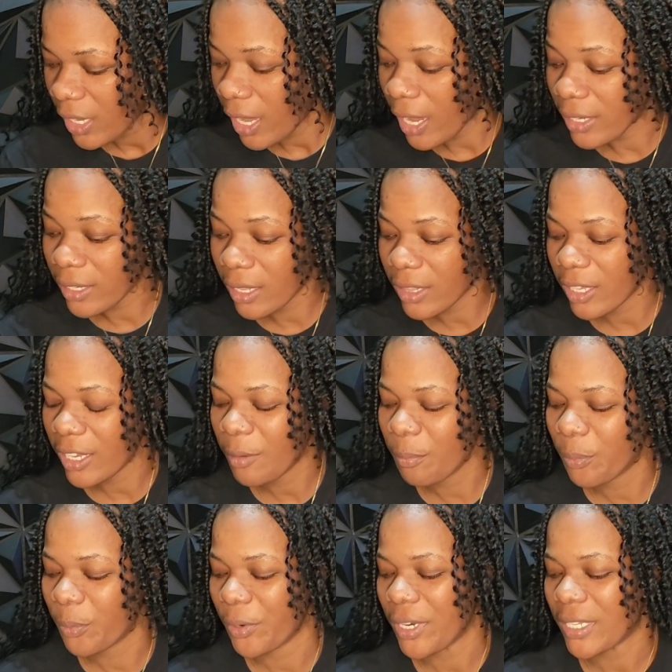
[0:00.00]
another
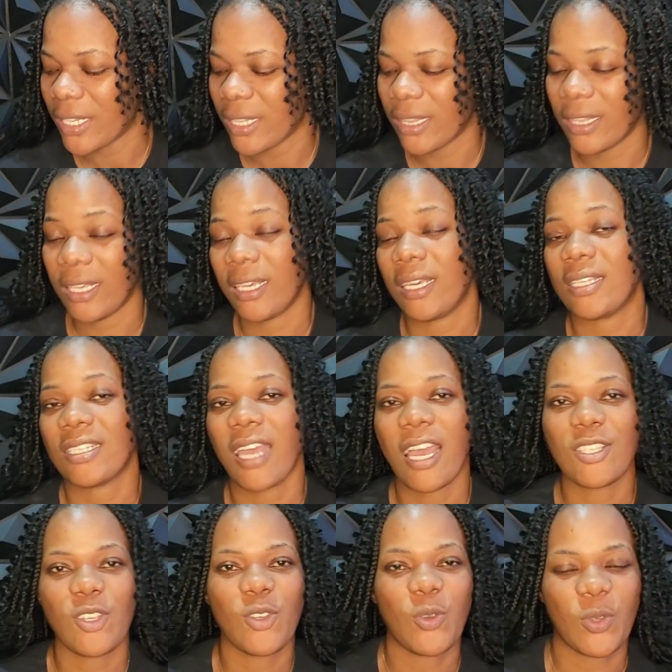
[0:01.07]
important thing is,
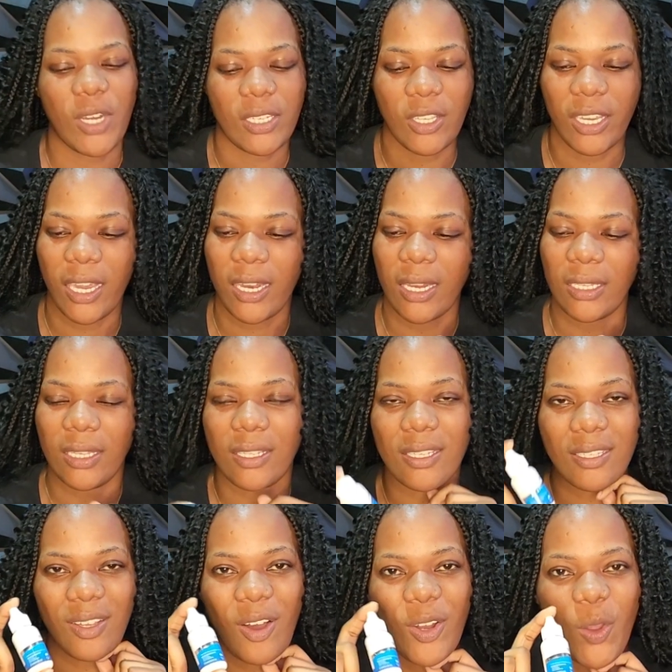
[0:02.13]
guys, you know that you cannot
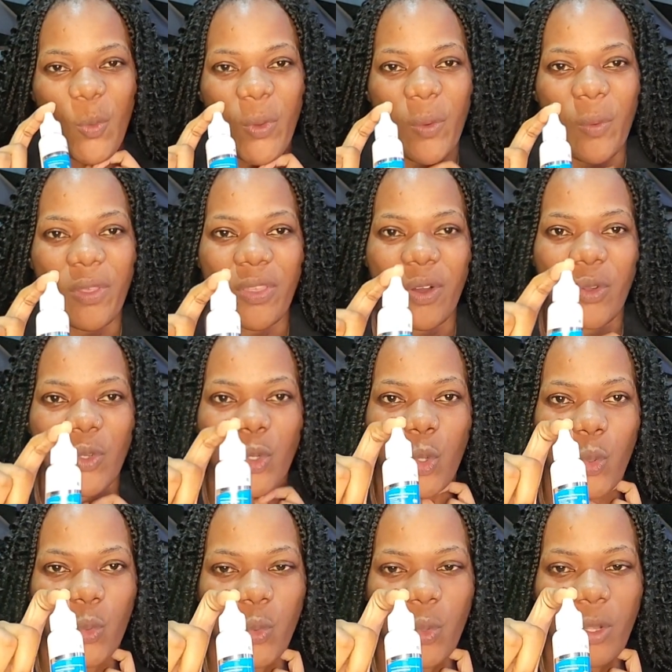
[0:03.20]
install a wig without the
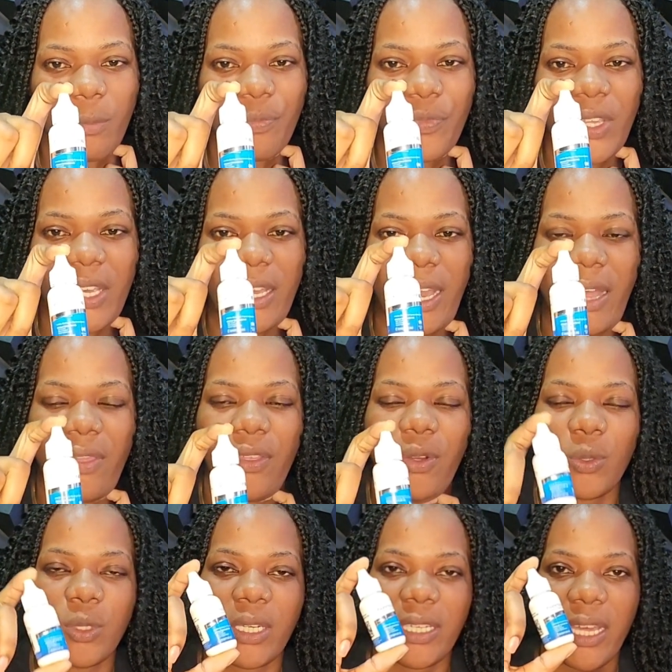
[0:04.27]
glue, and the
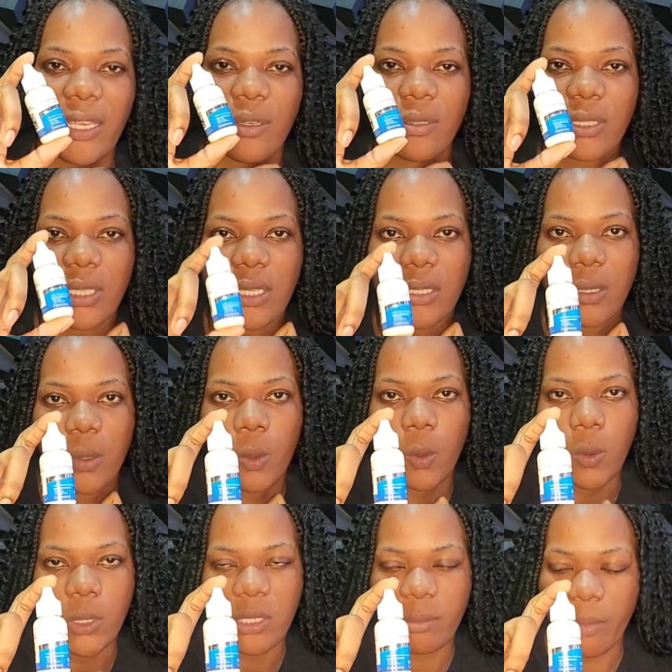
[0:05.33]
glue that I use is the
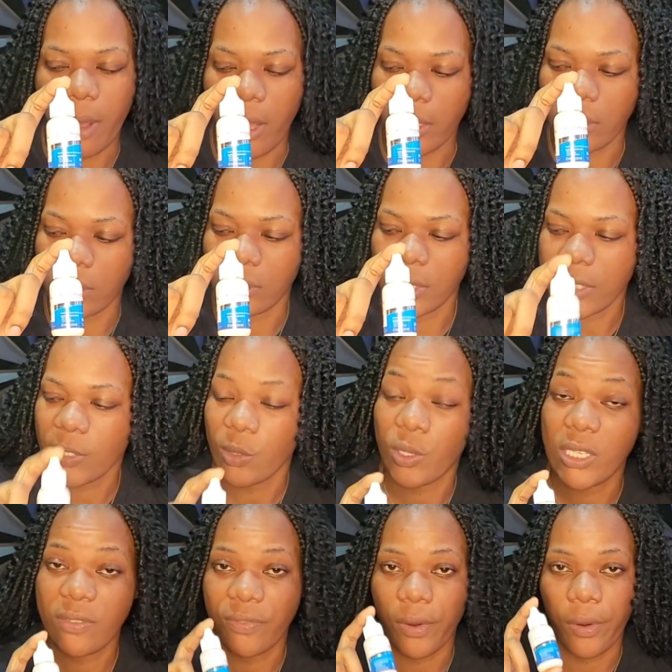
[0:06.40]
Ghost Bond. This glue
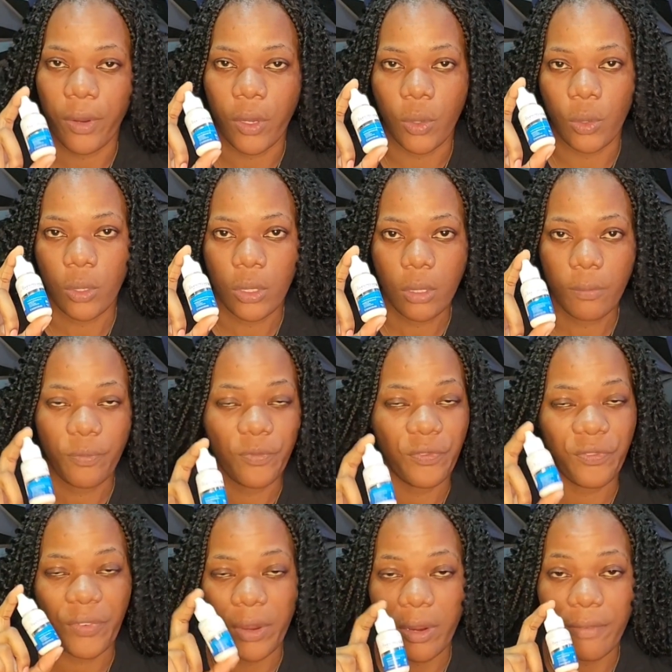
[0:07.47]
is very good,
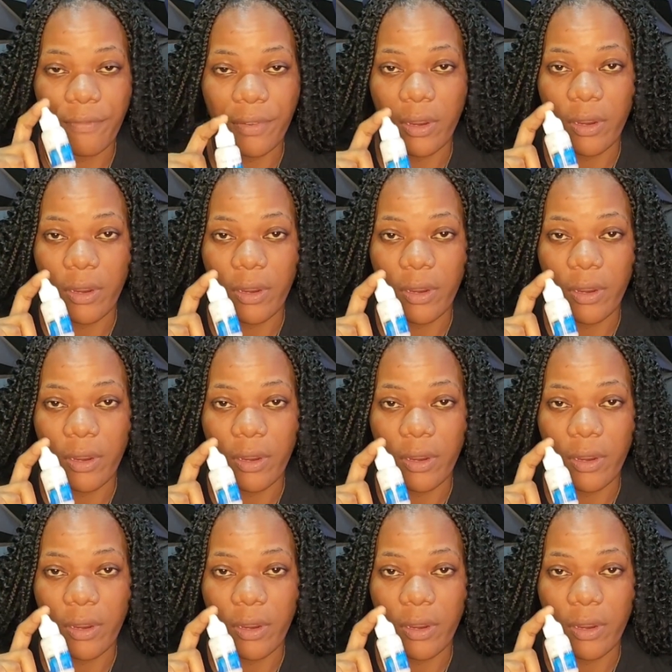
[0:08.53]
very